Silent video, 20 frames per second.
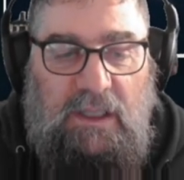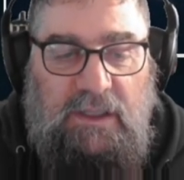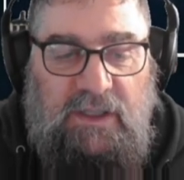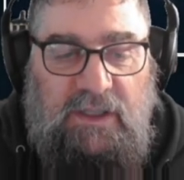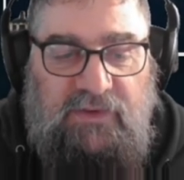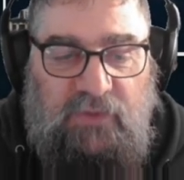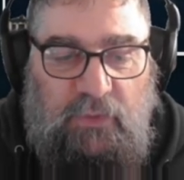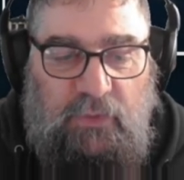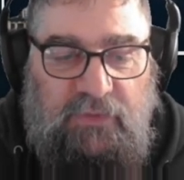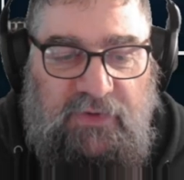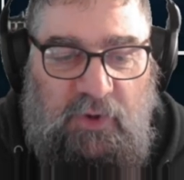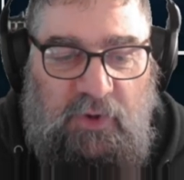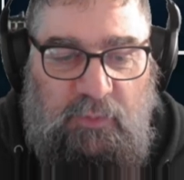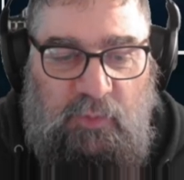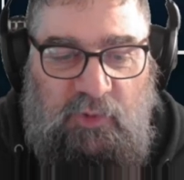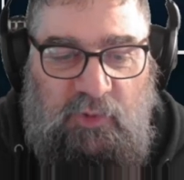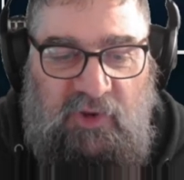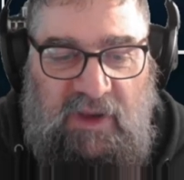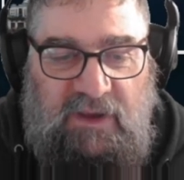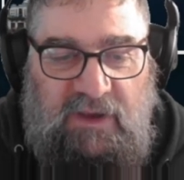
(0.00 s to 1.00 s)
Let's also
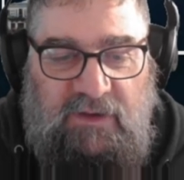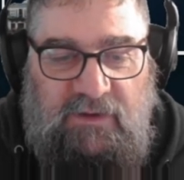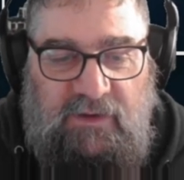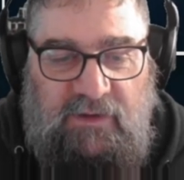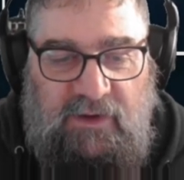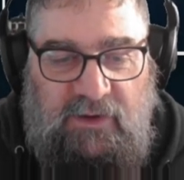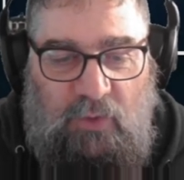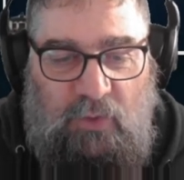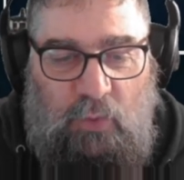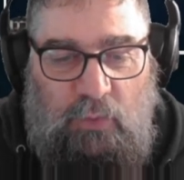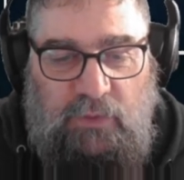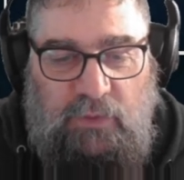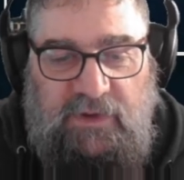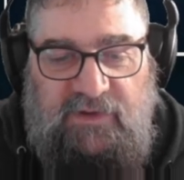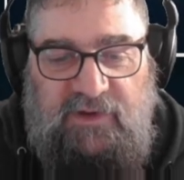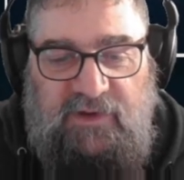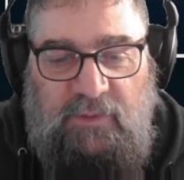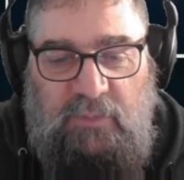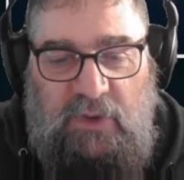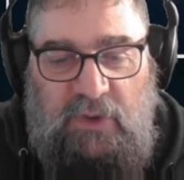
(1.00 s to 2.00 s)
pretend that all
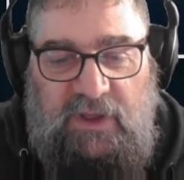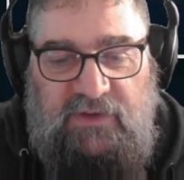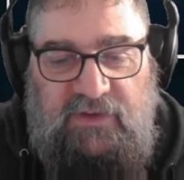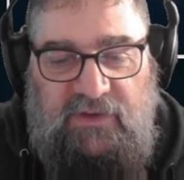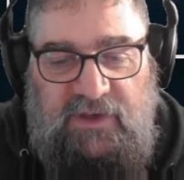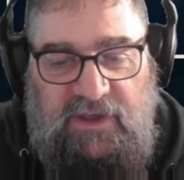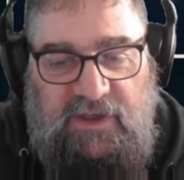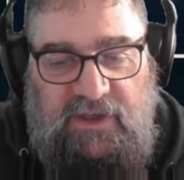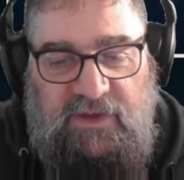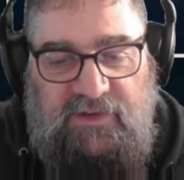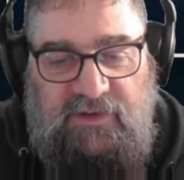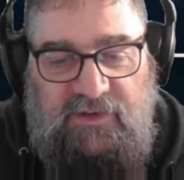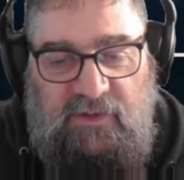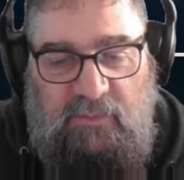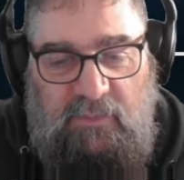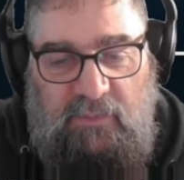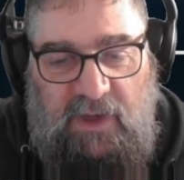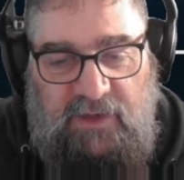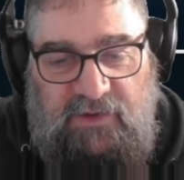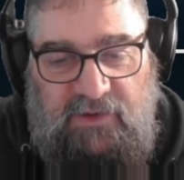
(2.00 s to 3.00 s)
this complexity
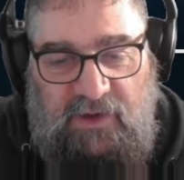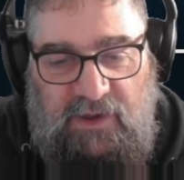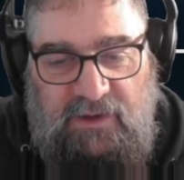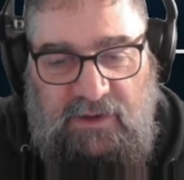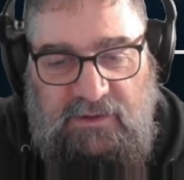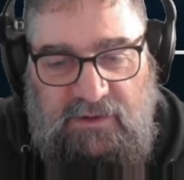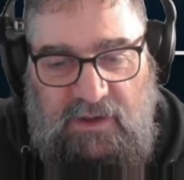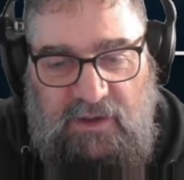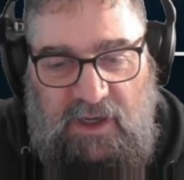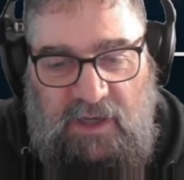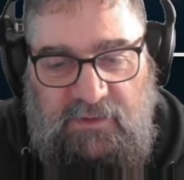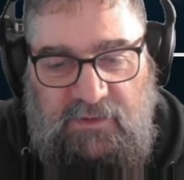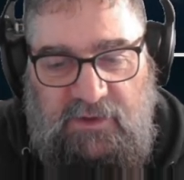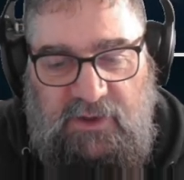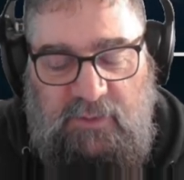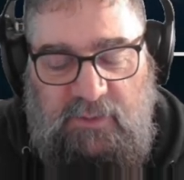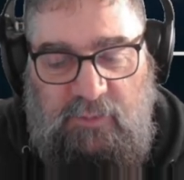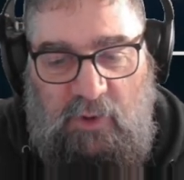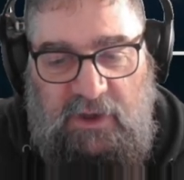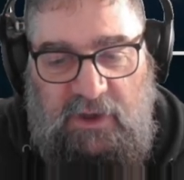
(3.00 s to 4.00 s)
doesn't matter, and that
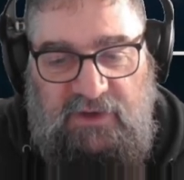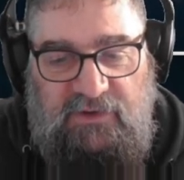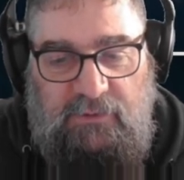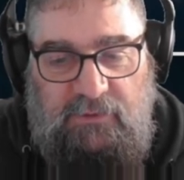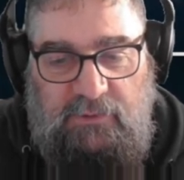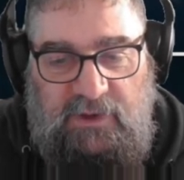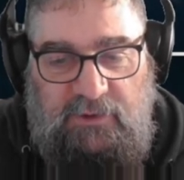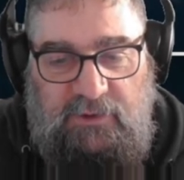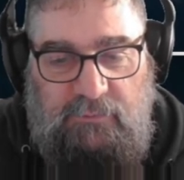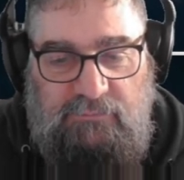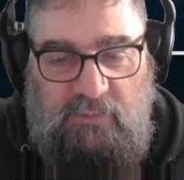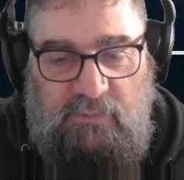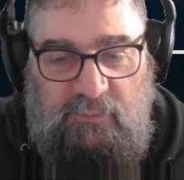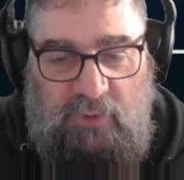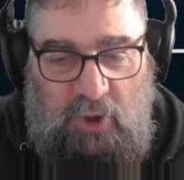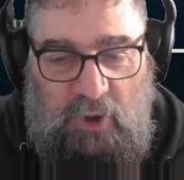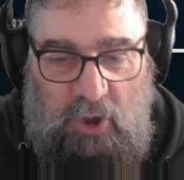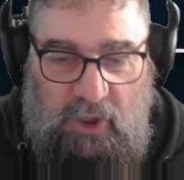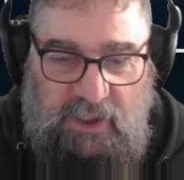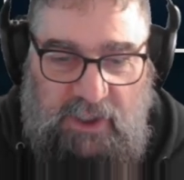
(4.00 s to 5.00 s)
the brakes are either
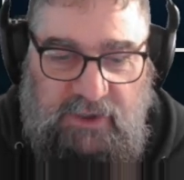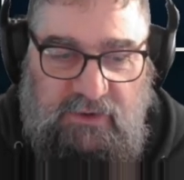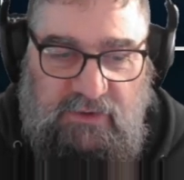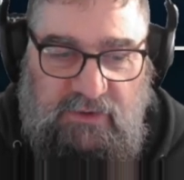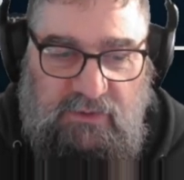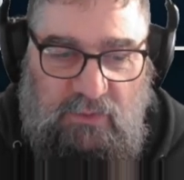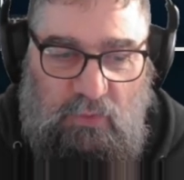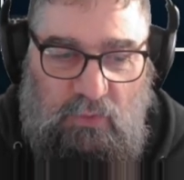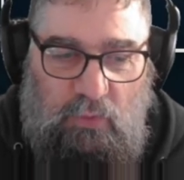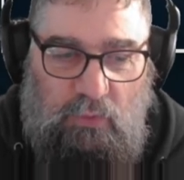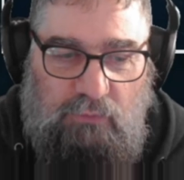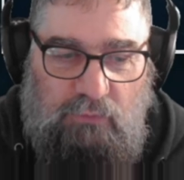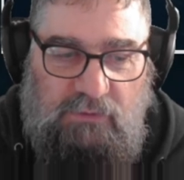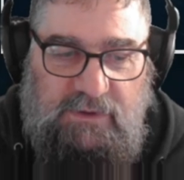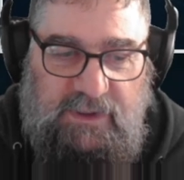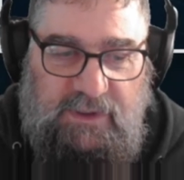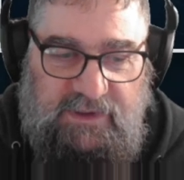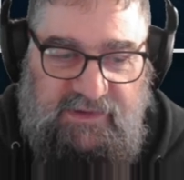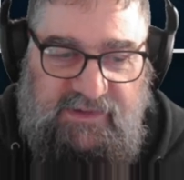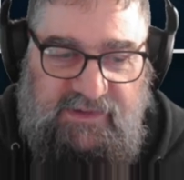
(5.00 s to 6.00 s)
applied or
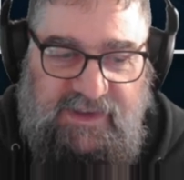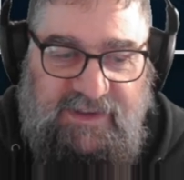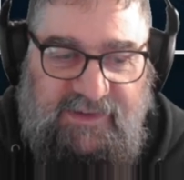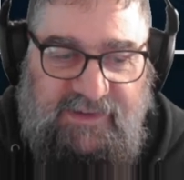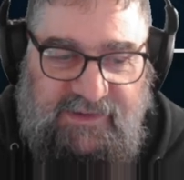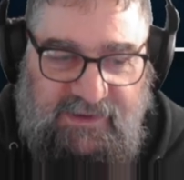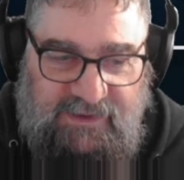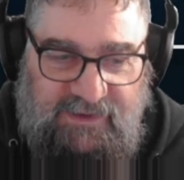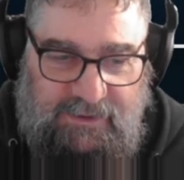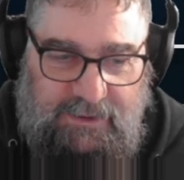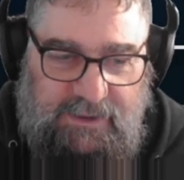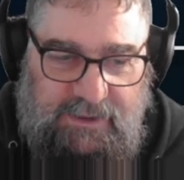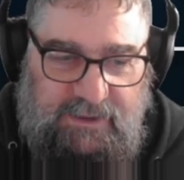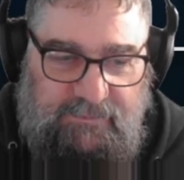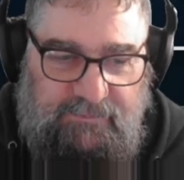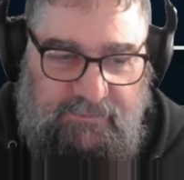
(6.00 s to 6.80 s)
released instantly.